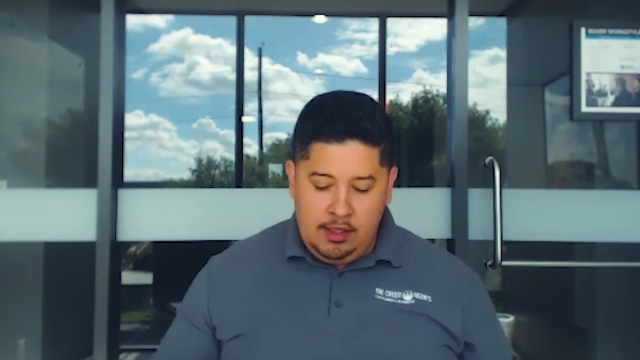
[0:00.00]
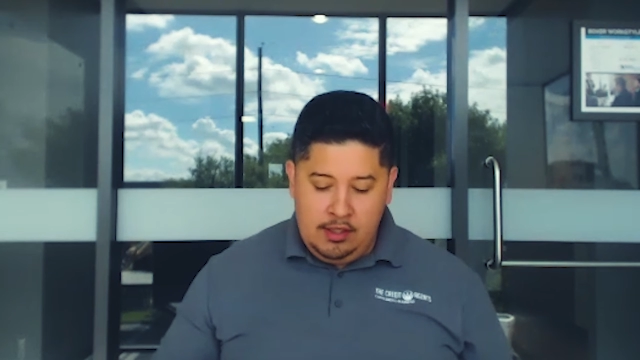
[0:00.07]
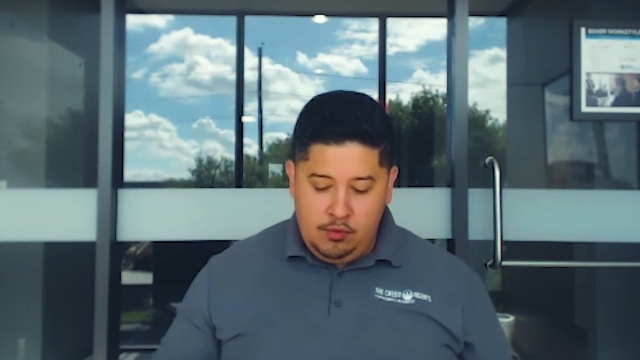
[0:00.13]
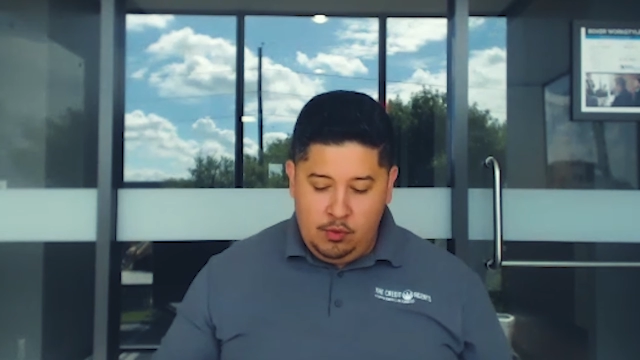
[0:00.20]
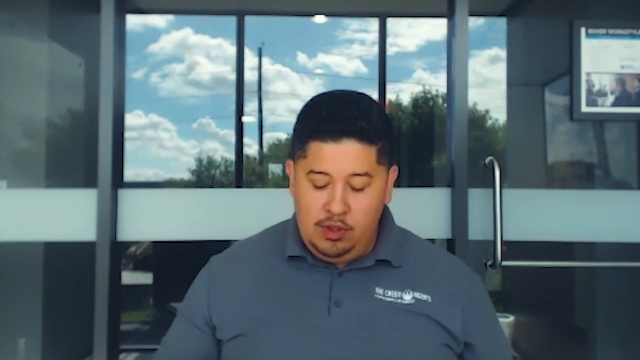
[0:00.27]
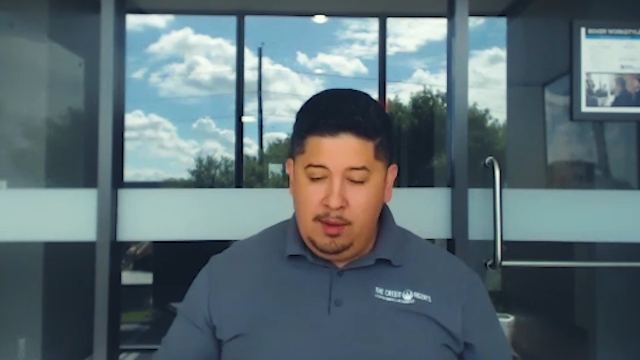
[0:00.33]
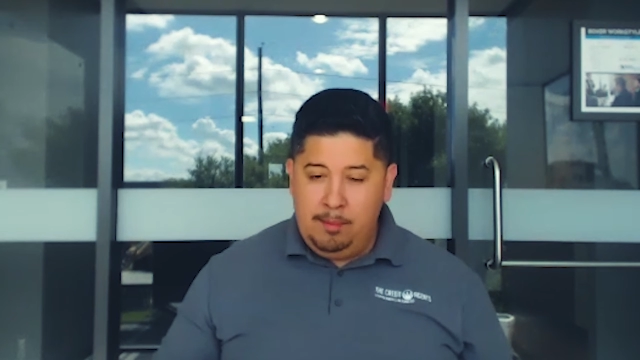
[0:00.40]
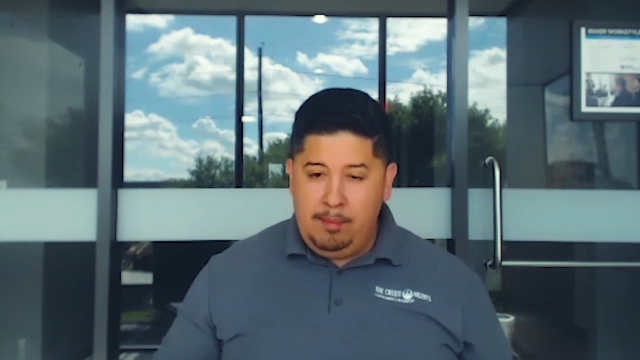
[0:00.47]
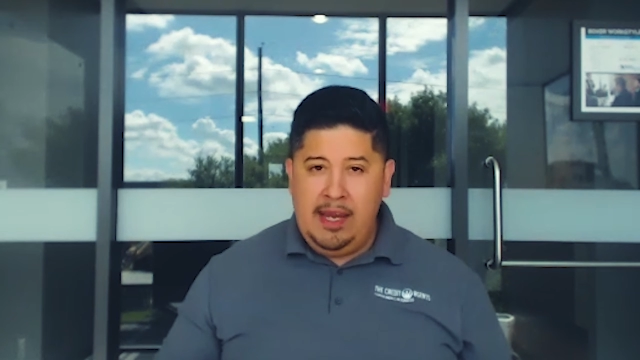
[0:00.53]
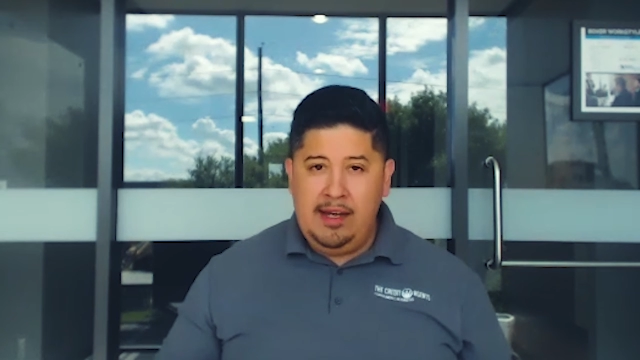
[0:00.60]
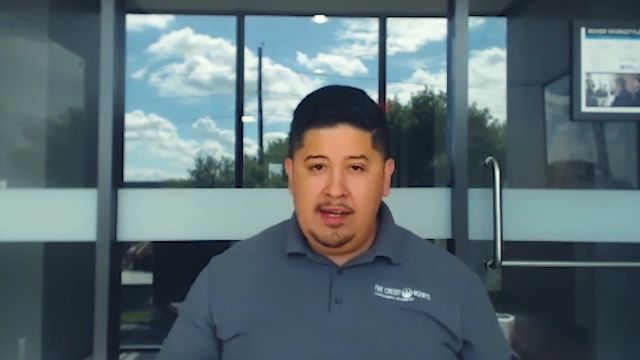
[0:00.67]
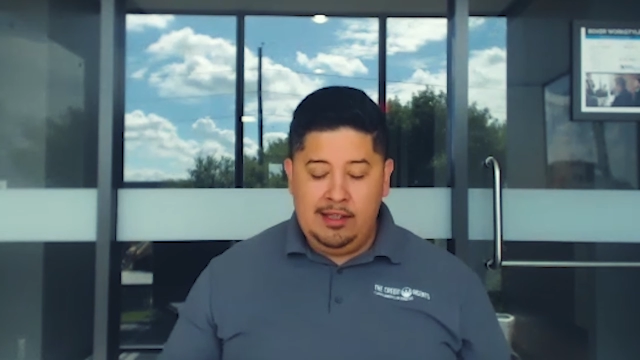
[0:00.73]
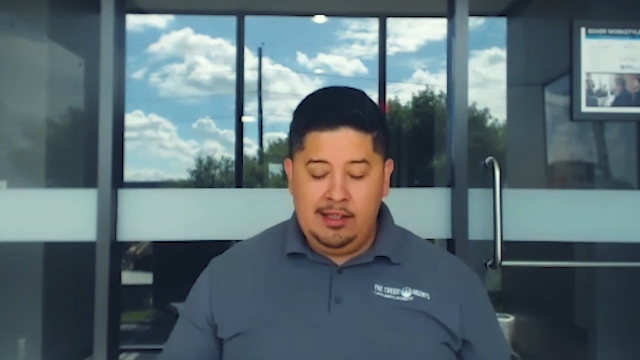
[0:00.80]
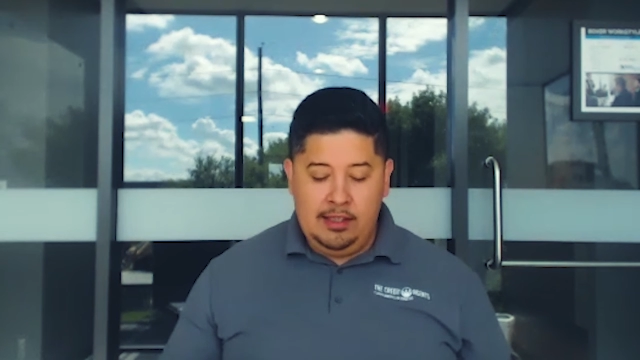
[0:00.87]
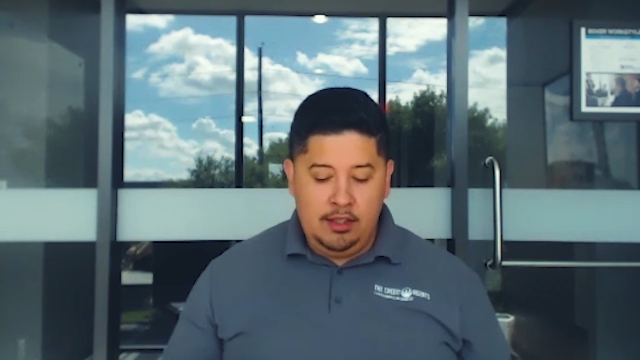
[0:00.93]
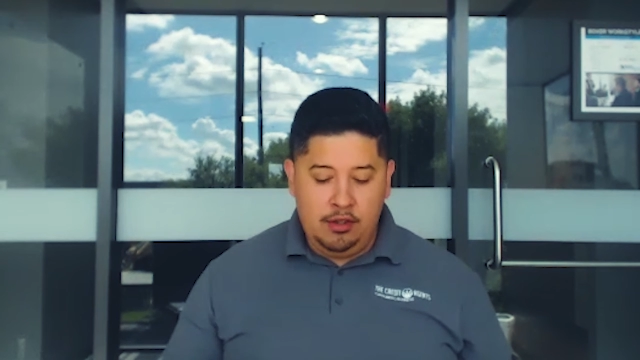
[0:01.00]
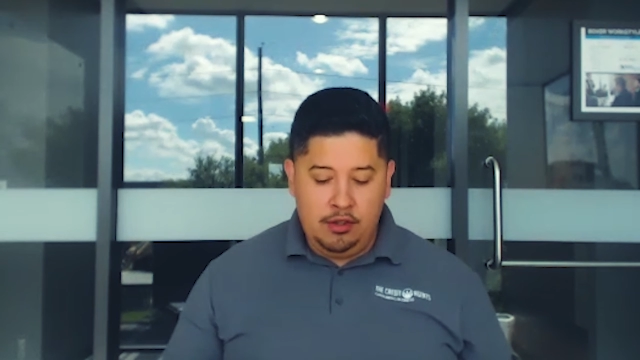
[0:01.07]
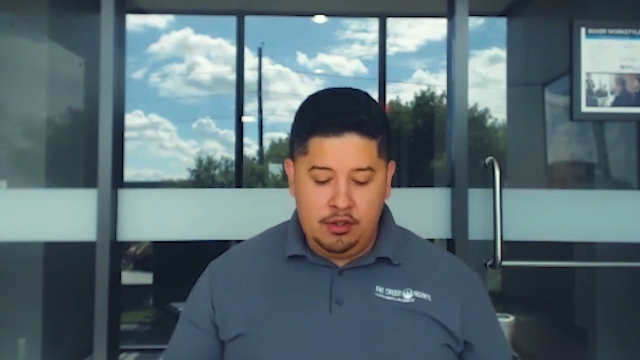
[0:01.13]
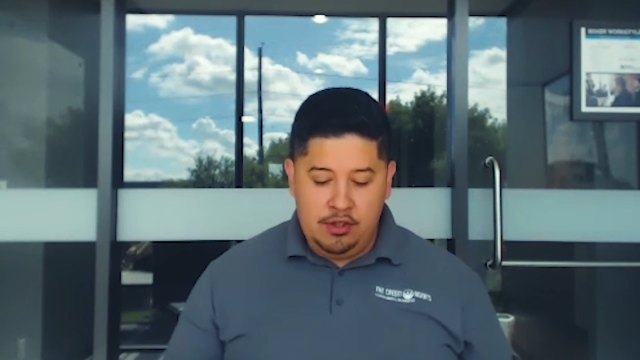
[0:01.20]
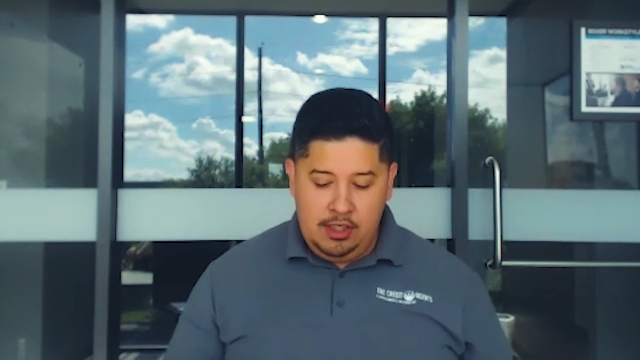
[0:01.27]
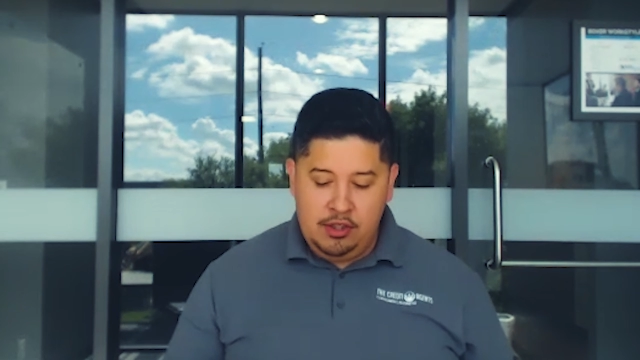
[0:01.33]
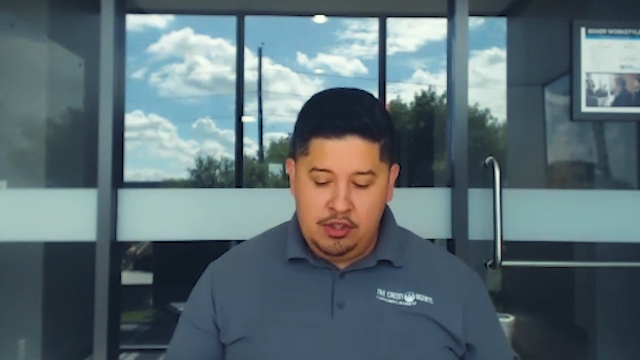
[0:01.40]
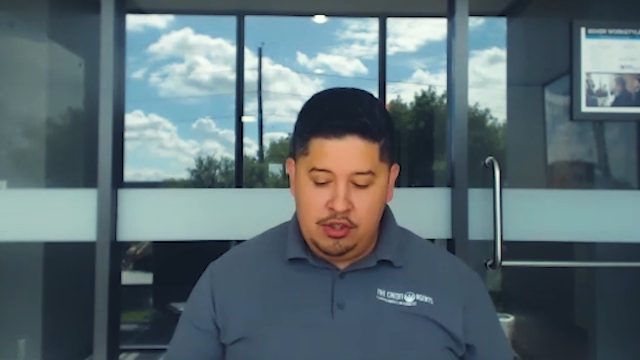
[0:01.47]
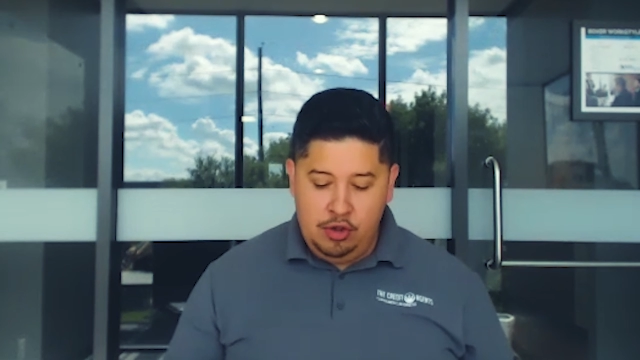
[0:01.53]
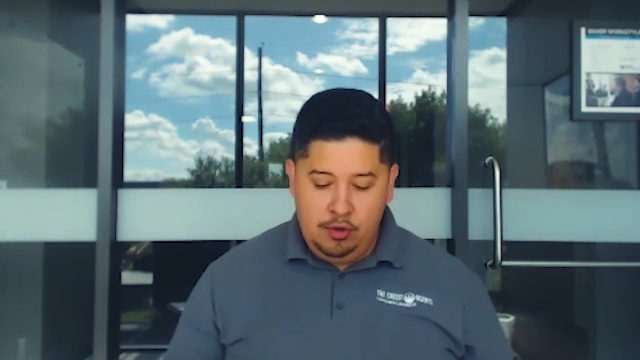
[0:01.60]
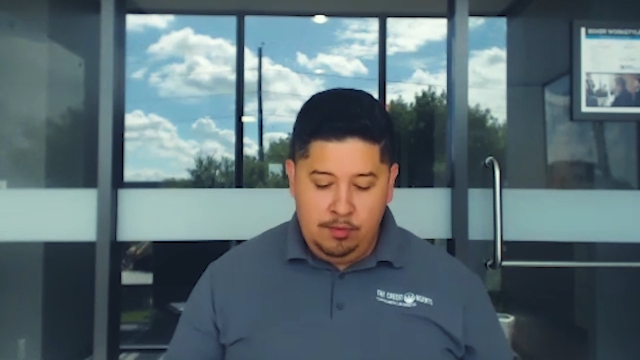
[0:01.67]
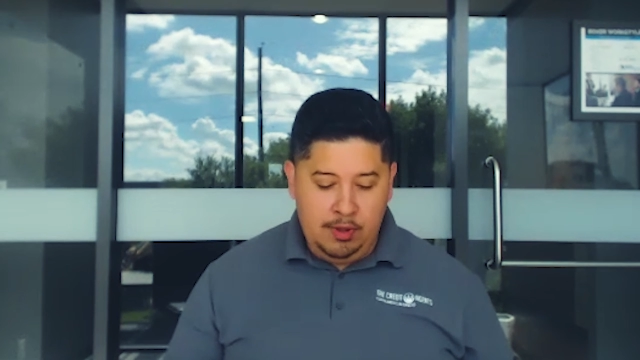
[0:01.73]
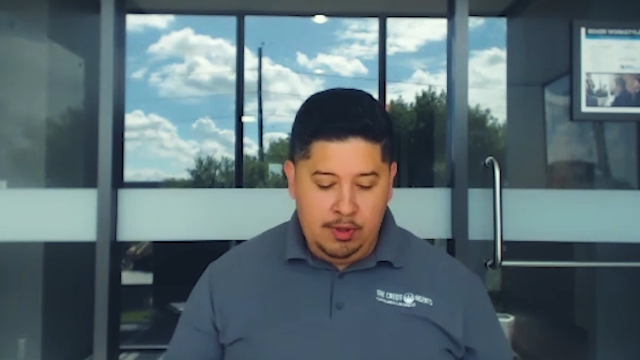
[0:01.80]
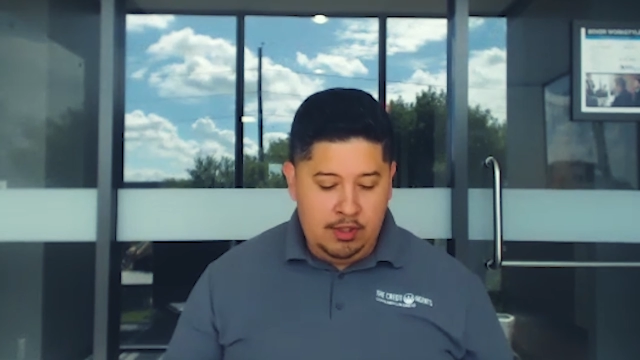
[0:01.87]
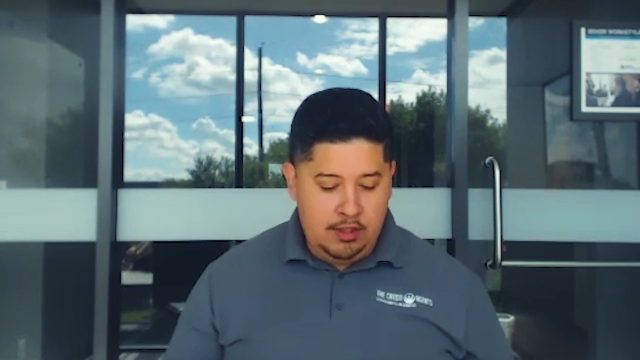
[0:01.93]
it's really a payday lenders issue,
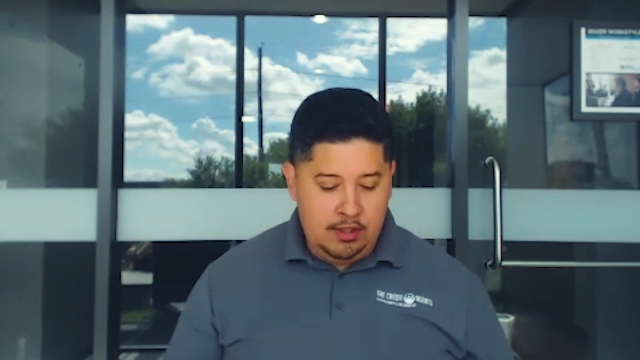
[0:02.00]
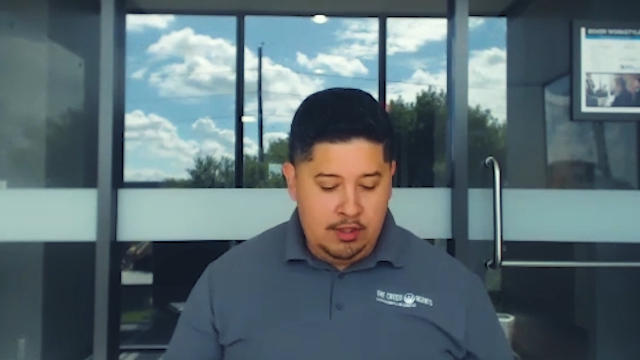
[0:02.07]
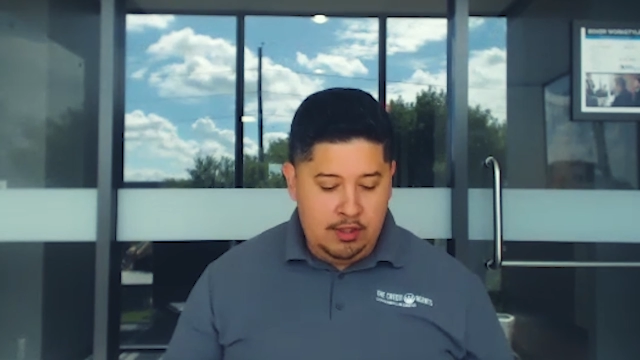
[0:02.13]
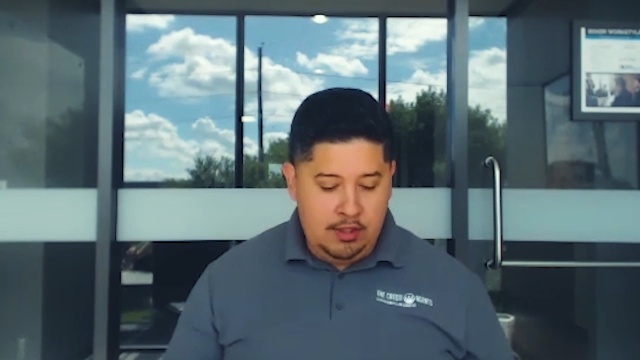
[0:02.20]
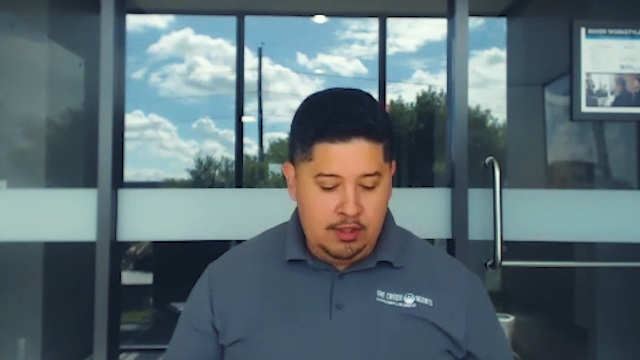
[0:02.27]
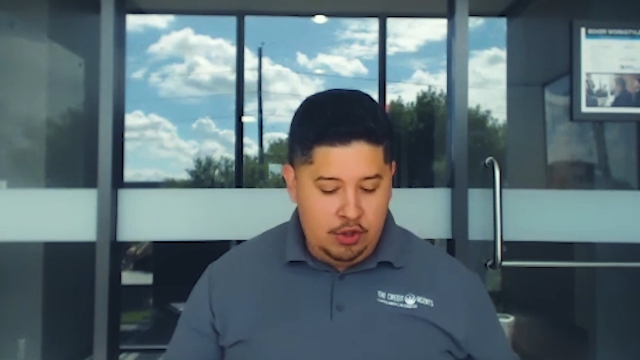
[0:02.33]
but uh,